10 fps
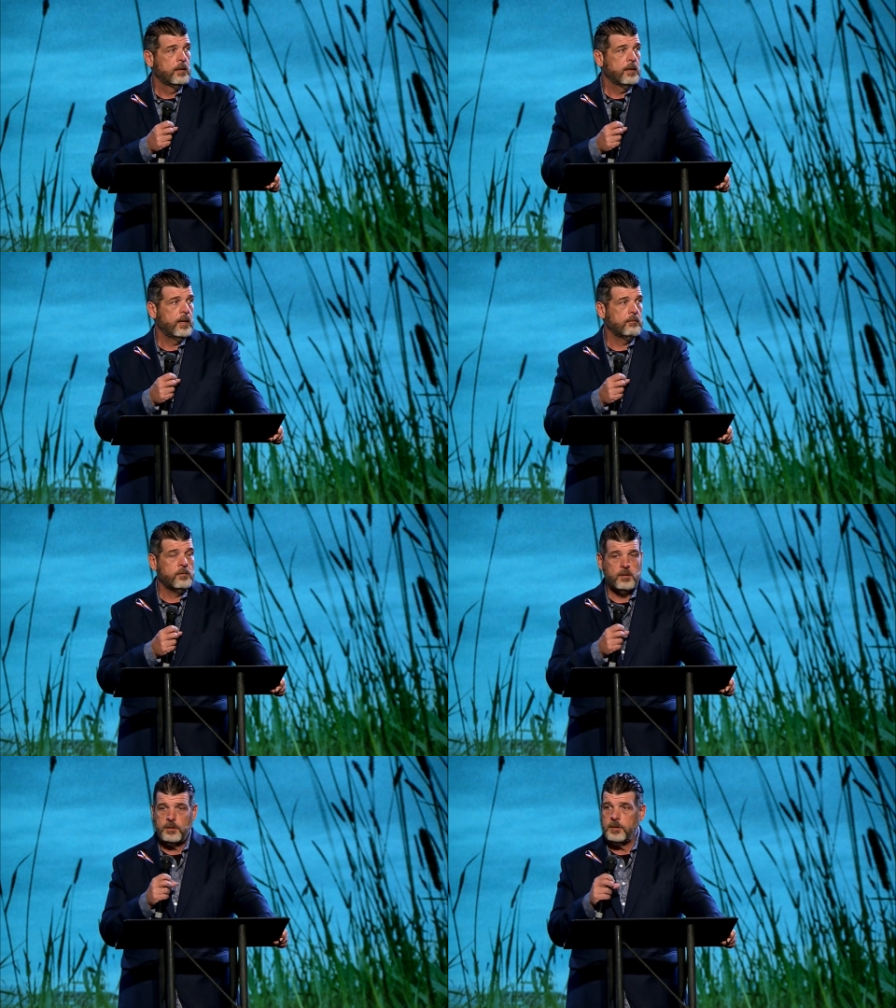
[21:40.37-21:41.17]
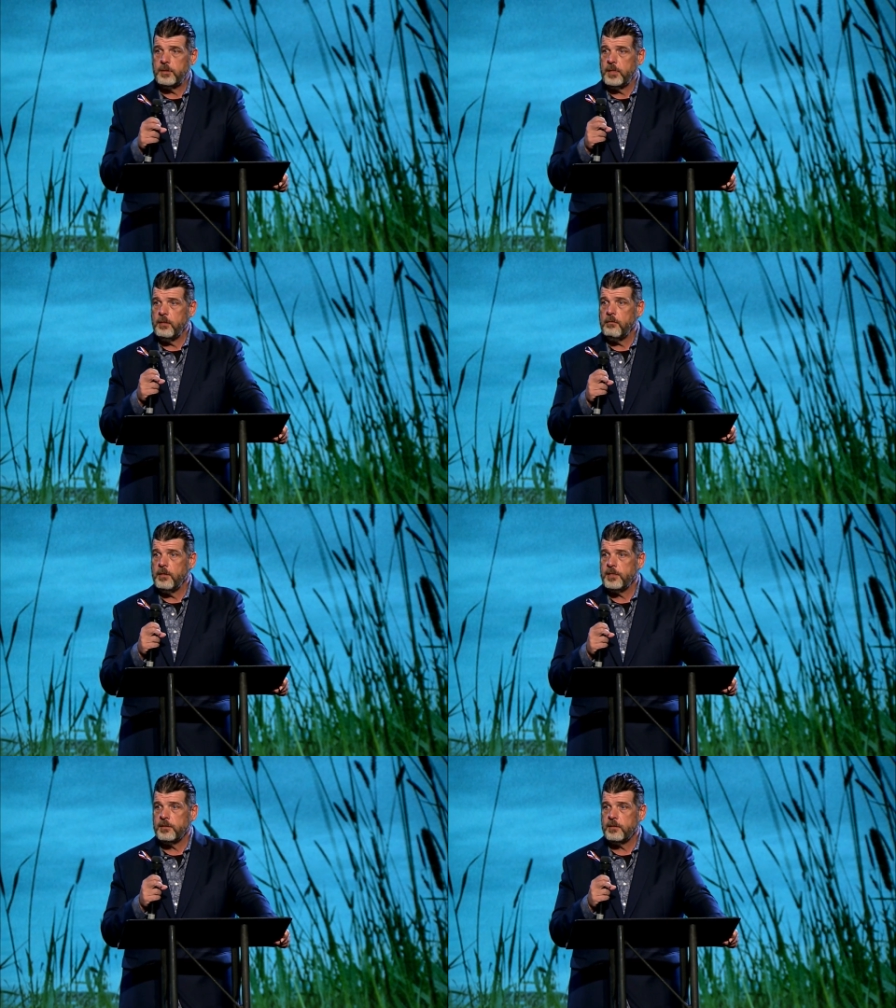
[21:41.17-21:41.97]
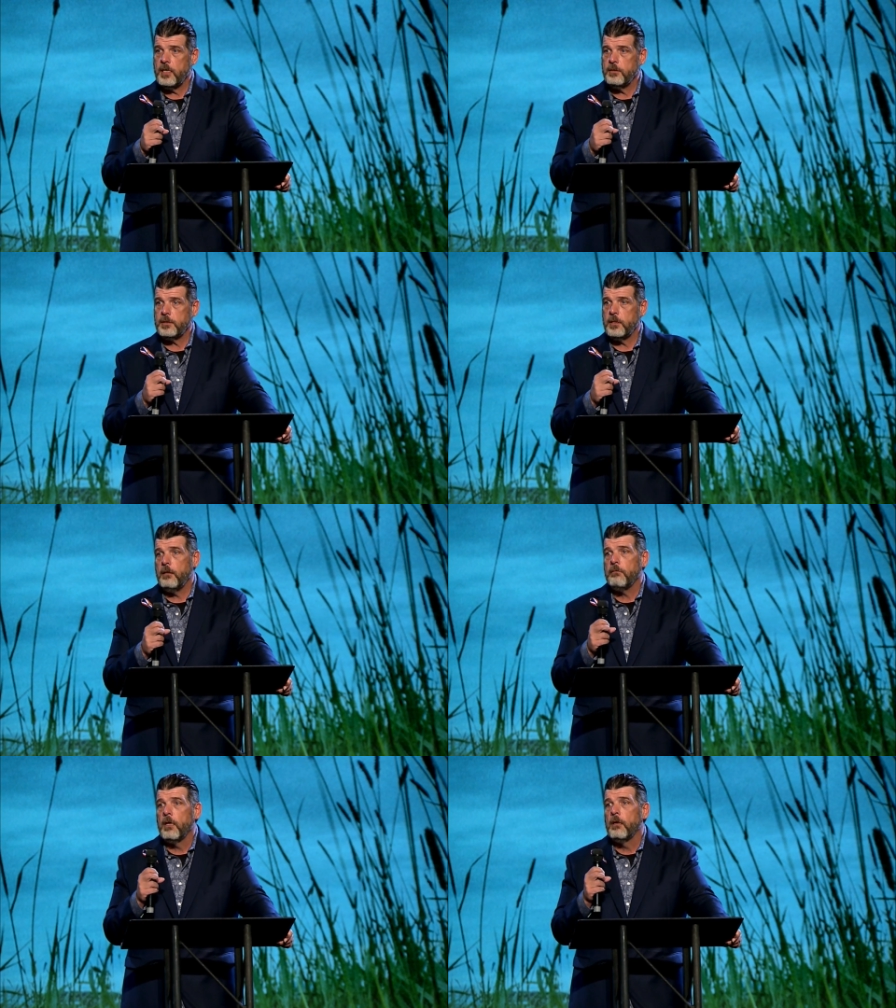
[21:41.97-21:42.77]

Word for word: Like, well, don't you see all this kind of stuff?